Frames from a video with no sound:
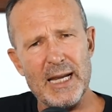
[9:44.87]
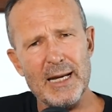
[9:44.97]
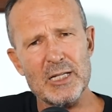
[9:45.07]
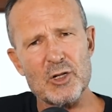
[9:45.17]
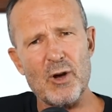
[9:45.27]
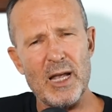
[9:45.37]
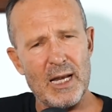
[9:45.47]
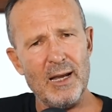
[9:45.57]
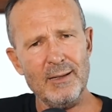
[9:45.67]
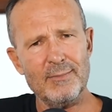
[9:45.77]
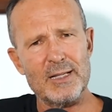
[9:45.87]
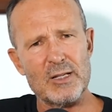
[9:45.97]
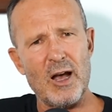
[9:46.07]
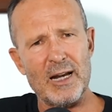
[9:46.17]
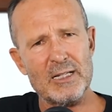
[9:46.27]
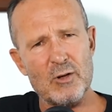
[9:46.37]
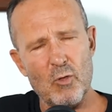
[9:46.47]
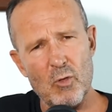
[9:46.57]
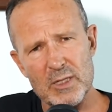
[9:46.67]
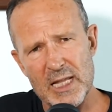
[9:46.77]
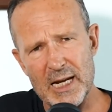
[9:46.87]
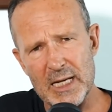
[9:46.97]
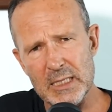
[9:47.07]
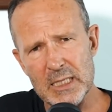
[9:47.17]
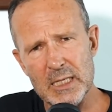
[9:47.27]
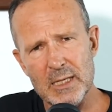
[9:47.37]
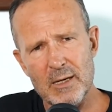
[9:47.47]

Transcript: in Australia, the Zionist orgs that is,